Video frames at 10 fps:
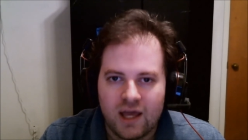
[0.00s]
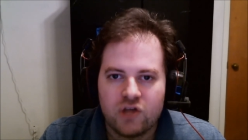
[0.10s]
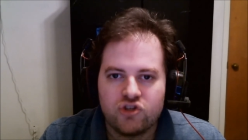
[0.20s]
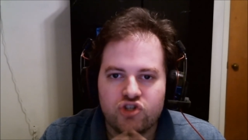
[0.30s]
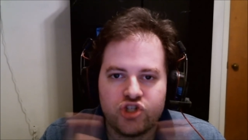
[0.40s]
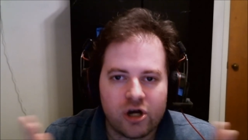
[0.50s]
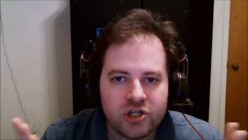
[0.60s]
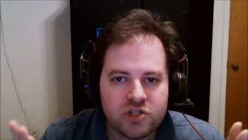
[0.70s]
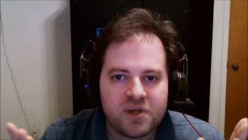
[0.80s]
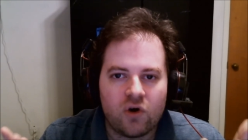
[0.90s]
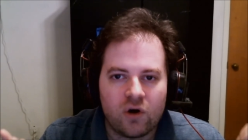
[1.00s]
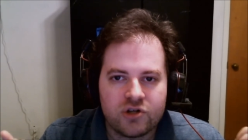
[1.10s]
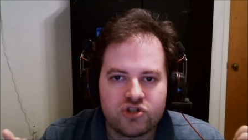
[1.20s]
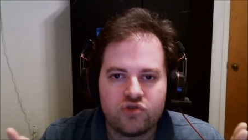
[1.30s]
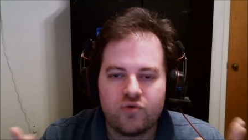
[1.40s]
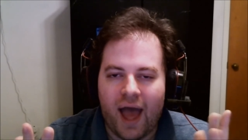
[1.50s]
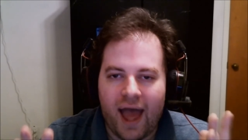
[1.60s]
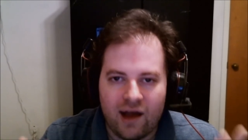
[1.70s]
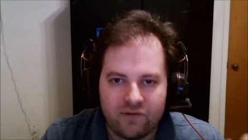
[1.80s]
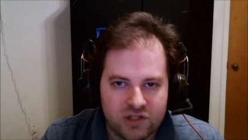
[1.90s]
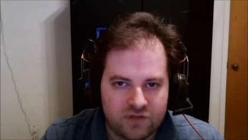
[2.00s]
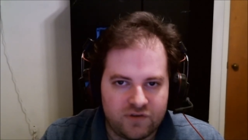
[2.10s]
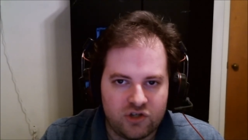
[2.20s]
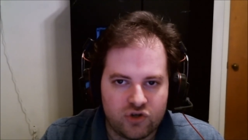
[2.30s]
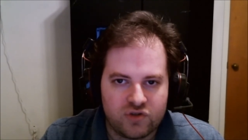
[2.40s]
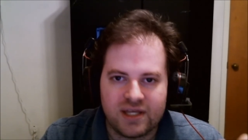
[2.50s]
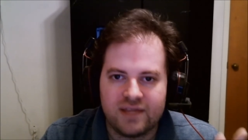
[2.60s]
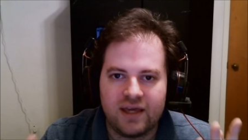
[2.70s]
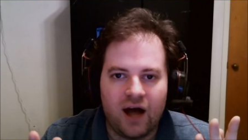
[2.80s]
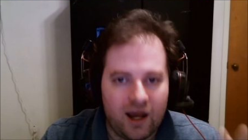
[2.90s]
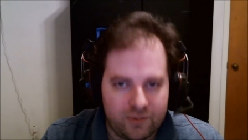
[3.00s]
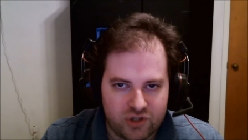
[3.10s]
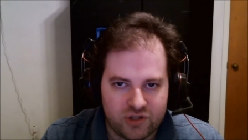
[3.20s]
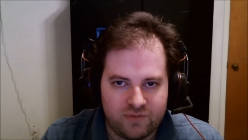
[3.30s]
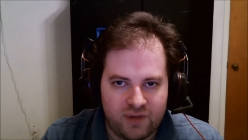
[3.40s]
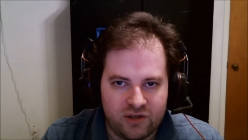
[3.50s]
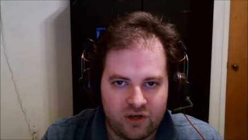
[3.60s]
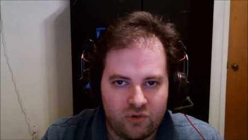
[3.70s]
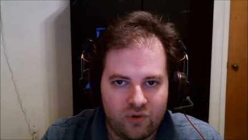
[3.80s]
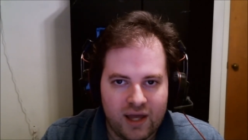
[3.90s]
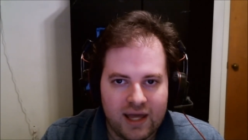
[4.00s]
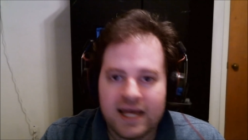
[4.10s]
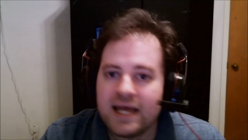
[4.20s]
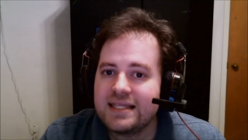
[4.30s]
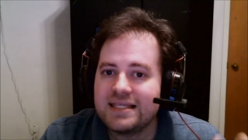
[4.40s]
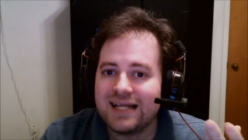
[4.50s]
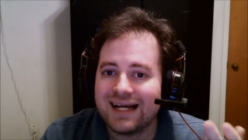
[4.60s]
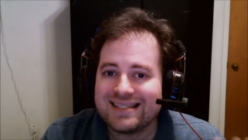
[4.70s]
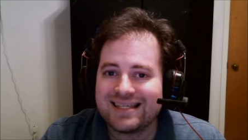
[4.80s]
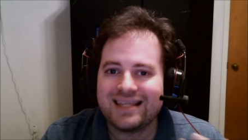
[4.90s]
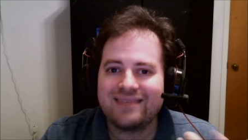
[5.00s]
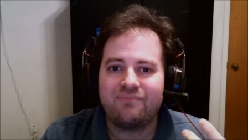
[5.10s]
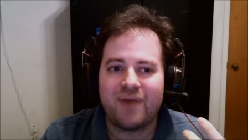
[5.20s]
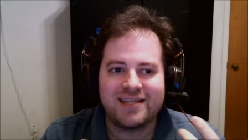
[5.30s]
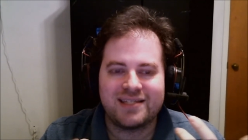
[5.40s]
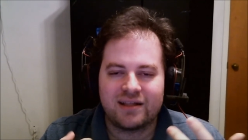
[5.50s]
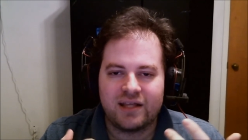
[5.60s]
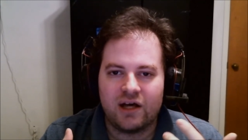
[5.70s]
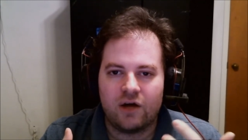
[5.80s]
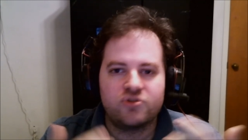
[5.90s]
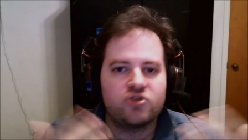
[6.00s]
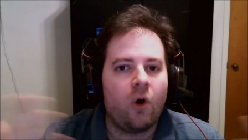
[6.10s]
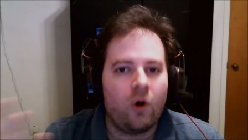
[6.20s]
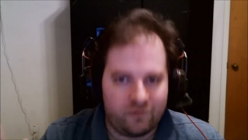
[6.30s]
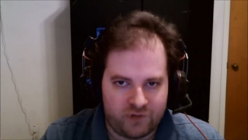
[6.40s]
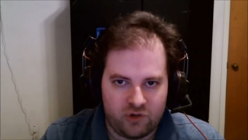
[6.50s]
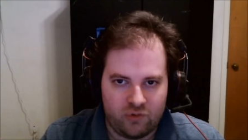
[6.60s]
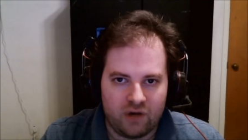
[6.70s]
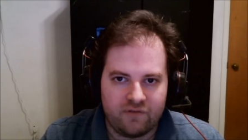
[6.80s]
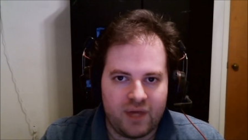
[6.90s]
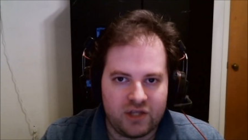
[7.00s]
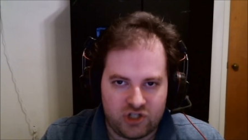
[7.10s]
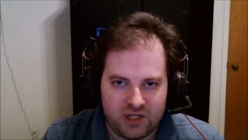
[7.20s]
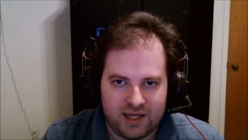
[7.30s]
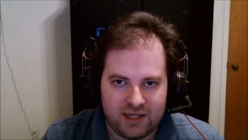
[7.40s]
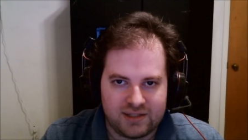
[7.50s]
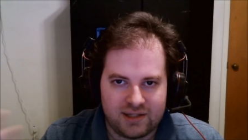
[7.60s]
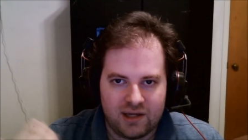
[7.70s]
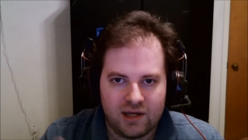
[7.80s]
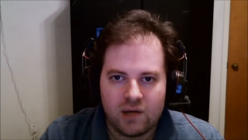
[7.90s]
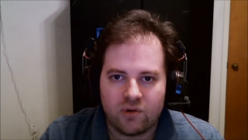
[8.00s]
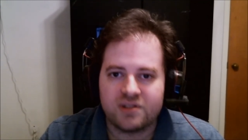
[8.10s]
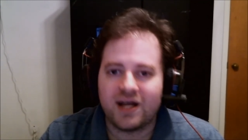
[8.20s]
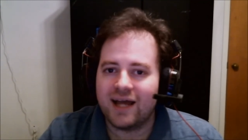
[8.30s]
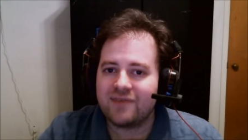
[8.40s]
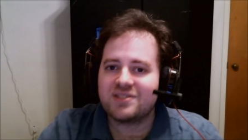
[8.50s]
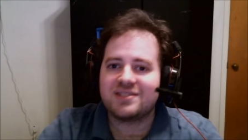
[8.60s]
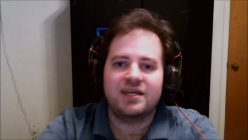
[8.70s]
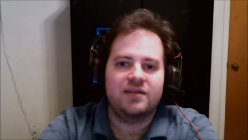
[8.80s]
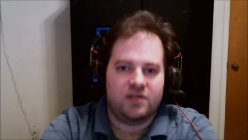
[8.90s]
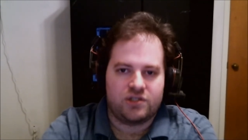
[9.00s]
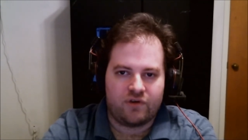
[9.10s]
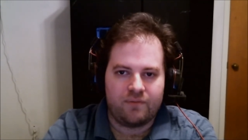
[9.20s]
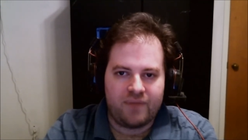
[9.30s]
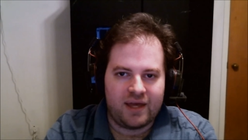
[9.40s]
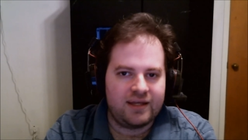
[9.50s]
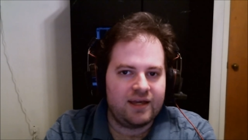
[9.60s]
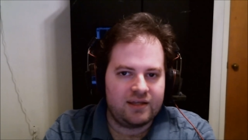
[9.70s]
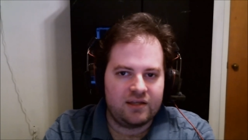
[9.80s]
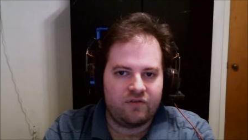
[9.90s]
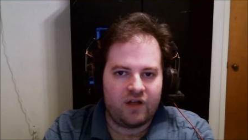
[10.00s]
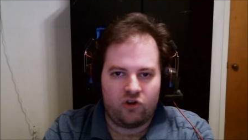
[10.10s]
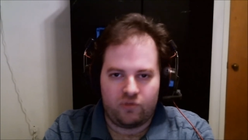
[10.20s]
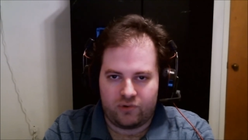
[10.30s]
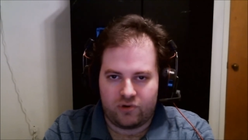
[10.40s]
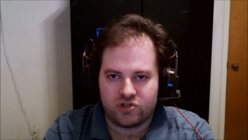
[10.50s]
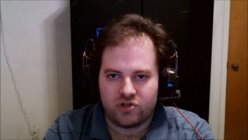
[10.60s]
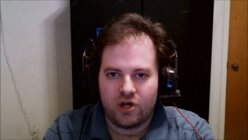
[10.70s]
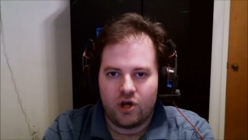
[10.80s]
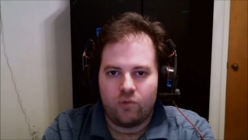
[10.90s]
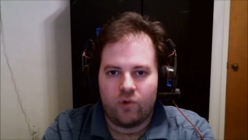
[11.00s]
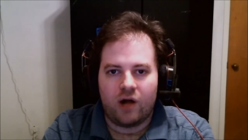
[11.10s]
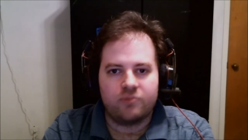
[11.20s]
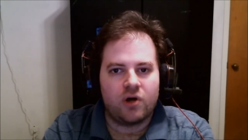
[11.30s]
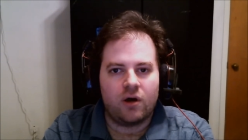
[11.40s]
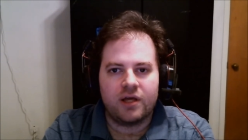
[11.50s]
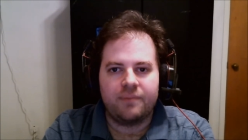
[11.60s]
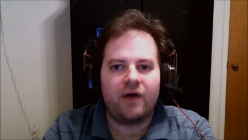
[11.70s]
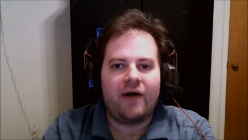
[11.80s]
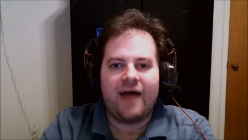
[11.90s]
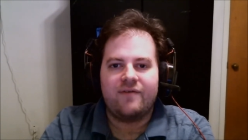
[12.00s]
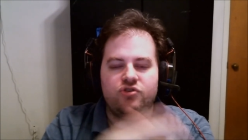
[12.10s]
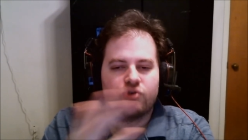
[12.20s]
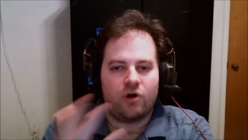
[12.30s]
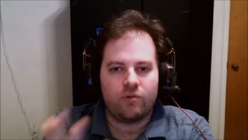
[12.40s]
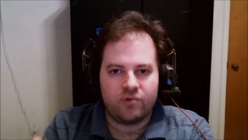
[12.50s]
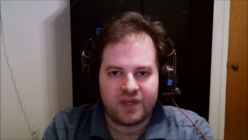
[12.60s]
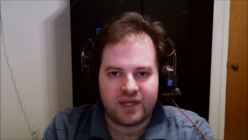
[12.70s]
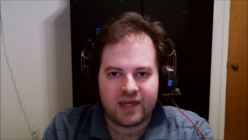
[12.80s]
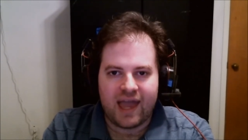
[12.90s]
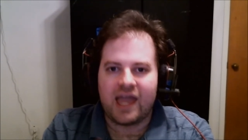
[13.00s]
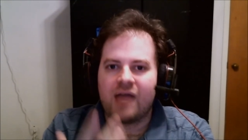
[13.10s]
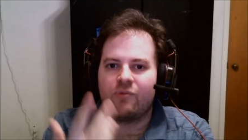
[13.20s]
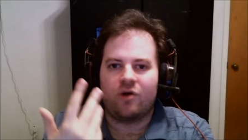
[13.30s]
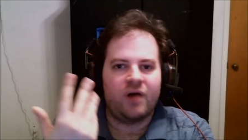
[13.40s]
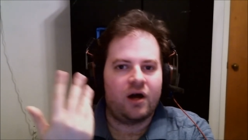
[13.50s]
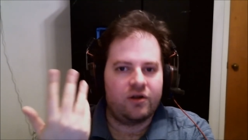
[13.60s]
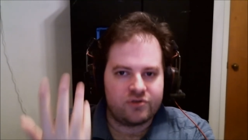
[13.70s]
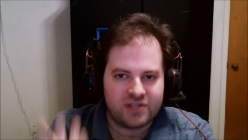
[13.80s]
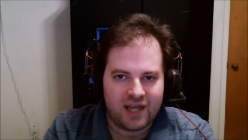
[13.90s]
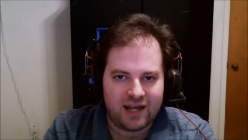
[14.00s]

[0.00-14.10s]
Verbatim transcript: Just because you have these features in the options menu doesn't basically absolve you of mentioning it. Because I've seen this from many indie developers when I'm talking about having trouble with a game or I'm not understanding